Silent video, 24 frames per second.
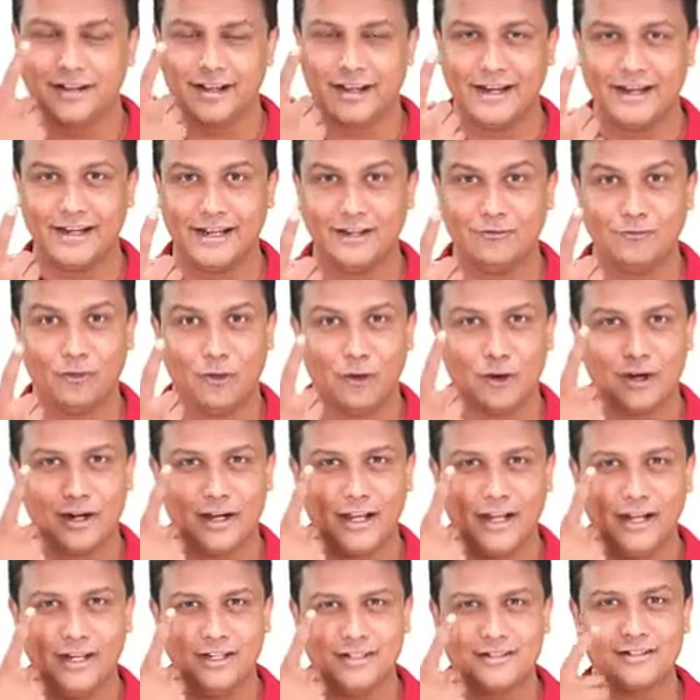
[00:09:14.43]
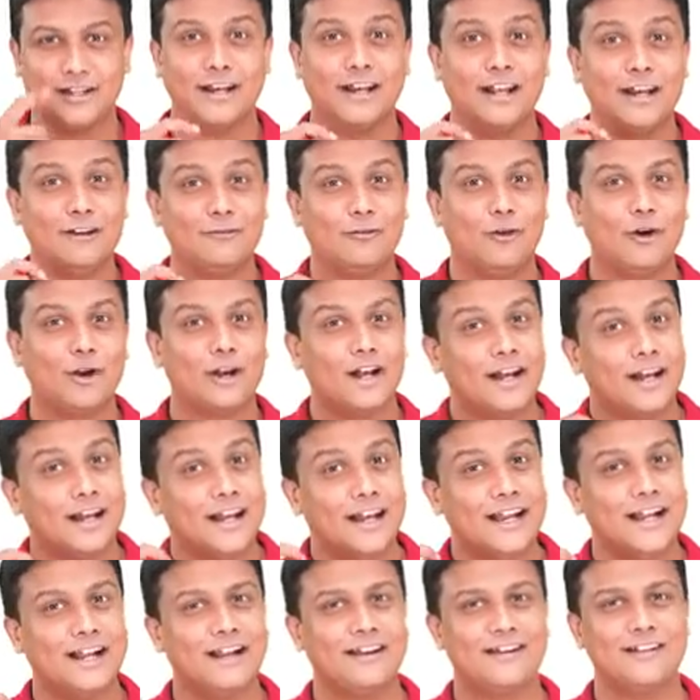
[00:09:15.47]
and L for light and L for
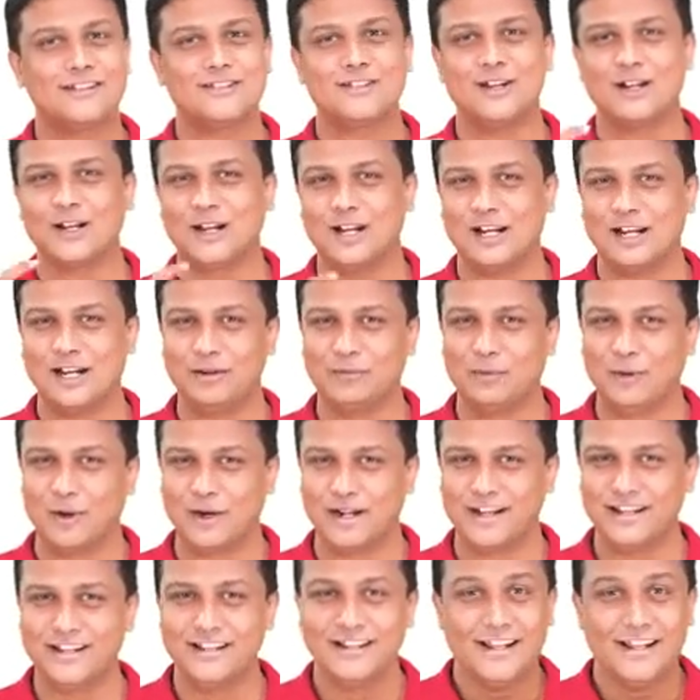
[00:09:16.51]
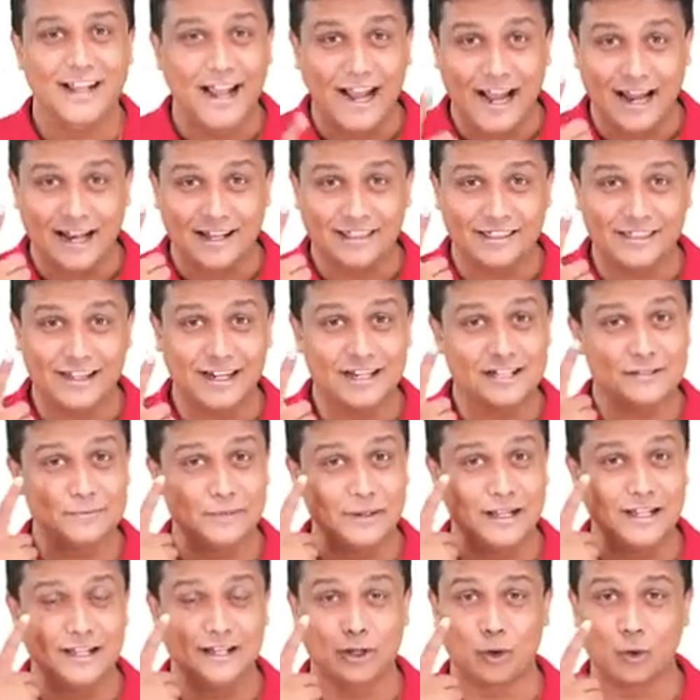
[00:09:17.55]
lateral geniculate body, and that is
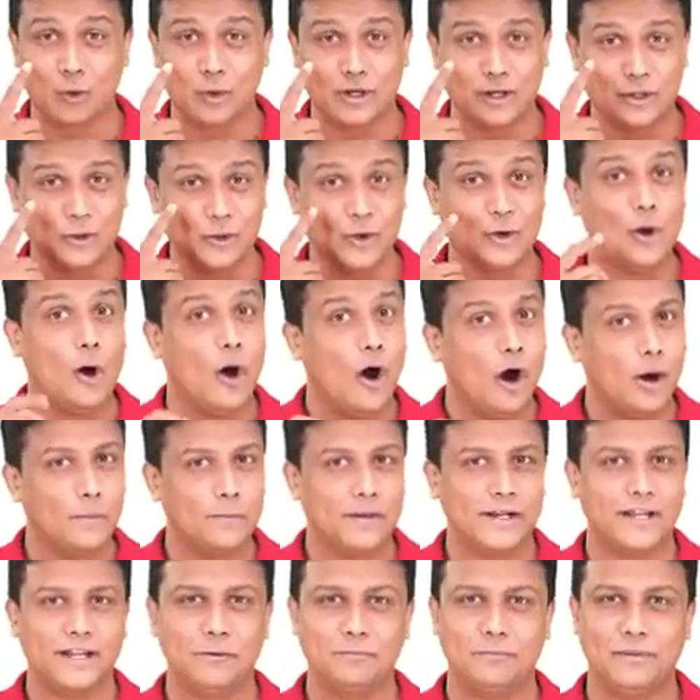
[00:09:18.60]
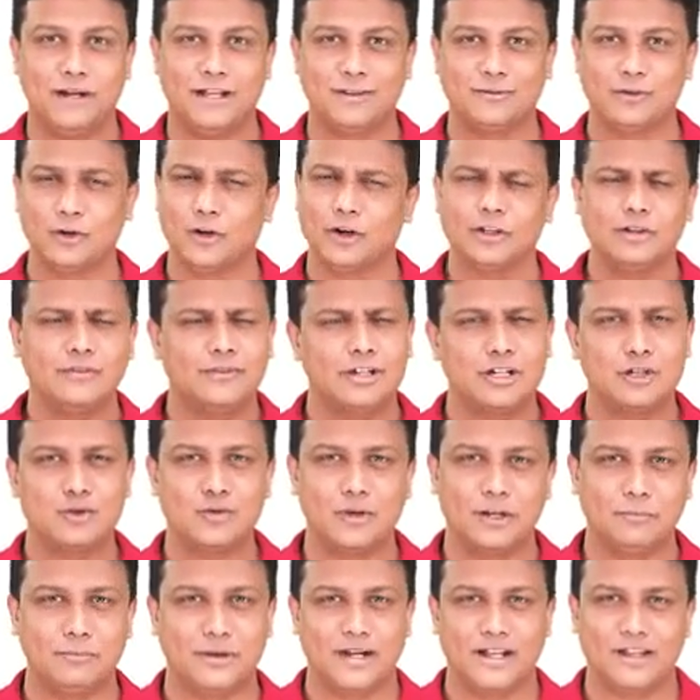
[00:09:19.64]
playing a role in your optic pathway or the
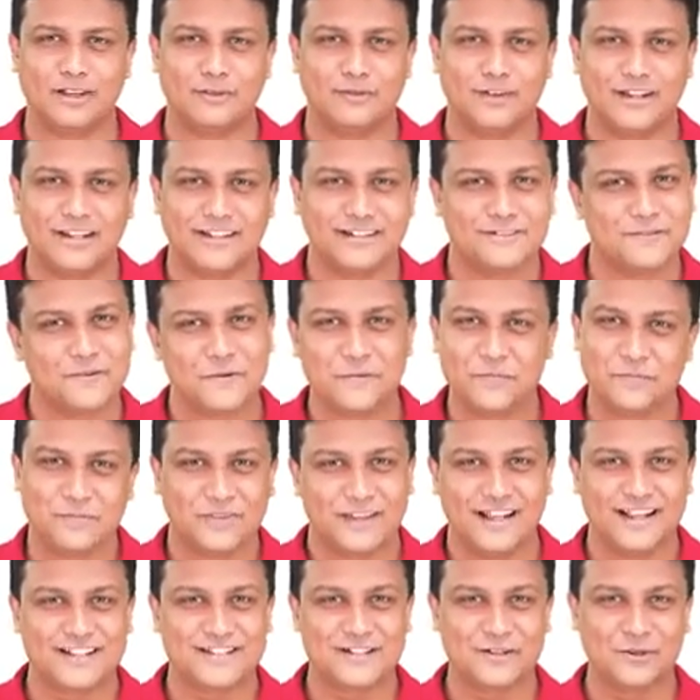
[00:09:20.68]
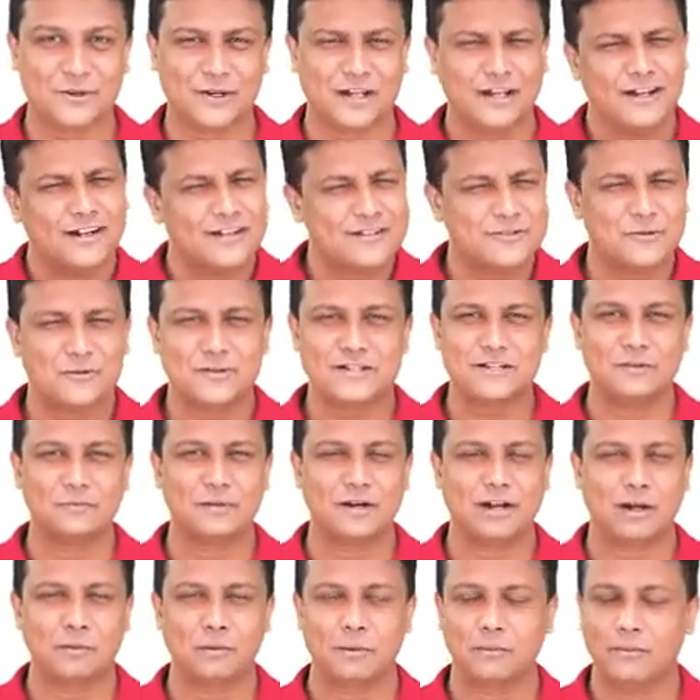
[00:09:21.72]
visual pathway. Is it okay? It's so simple
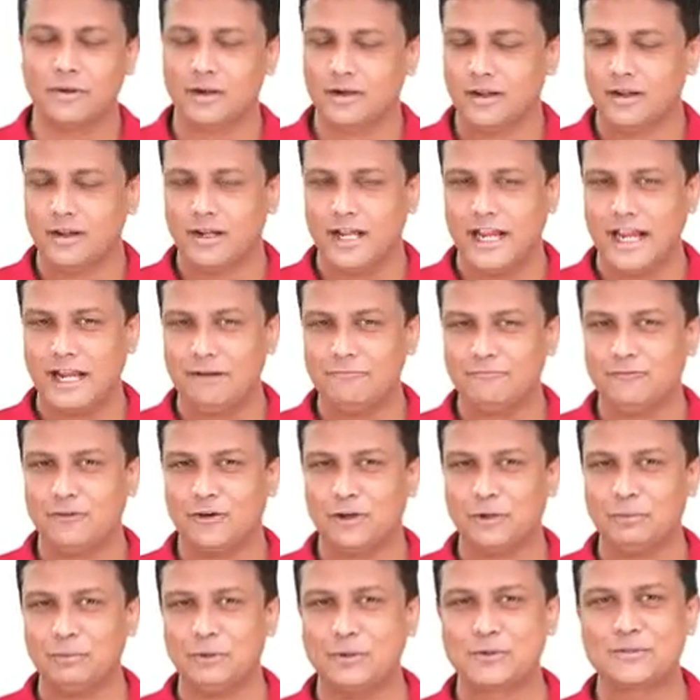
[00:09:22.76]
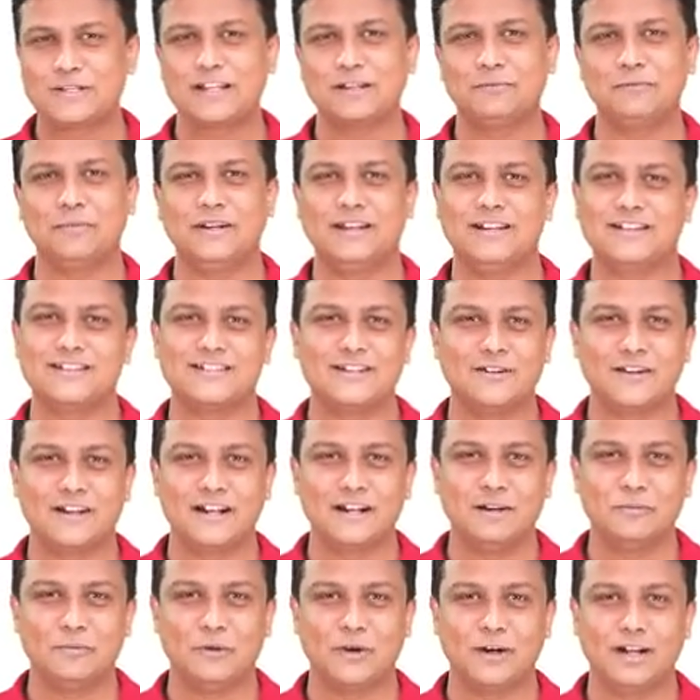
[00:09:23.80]
to remember. M for music, medial
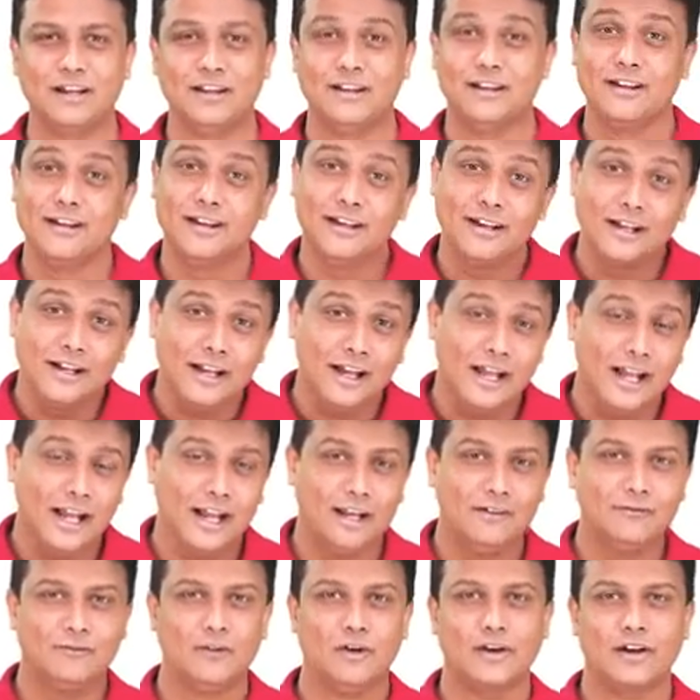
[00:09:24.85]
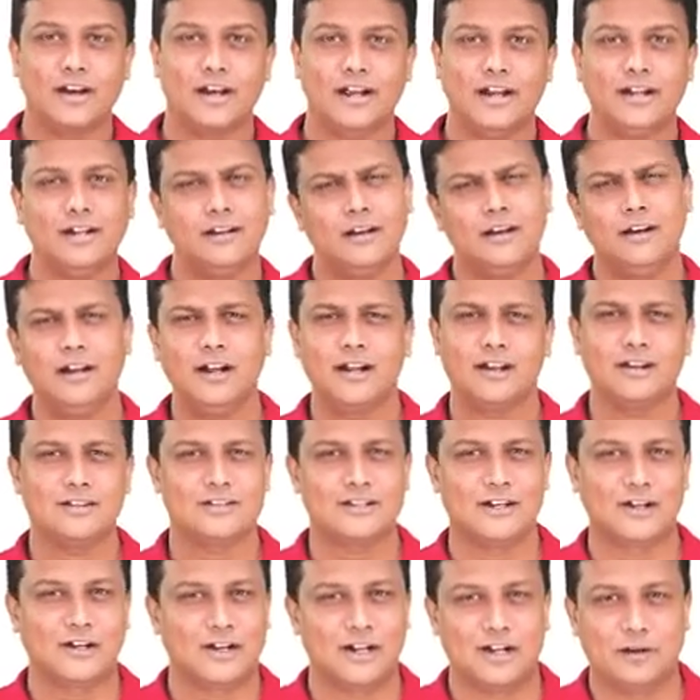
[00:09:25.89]
geniculate body. L for light, lateral
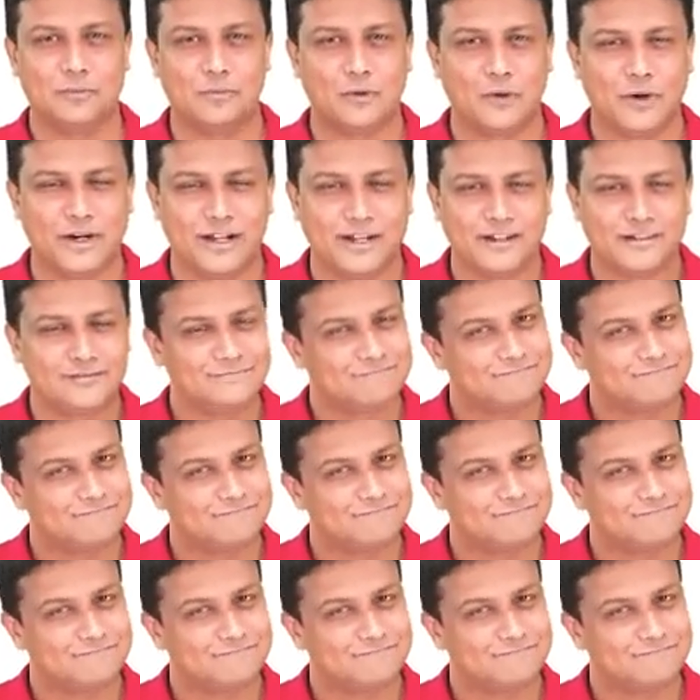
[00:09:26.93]
geniculate body.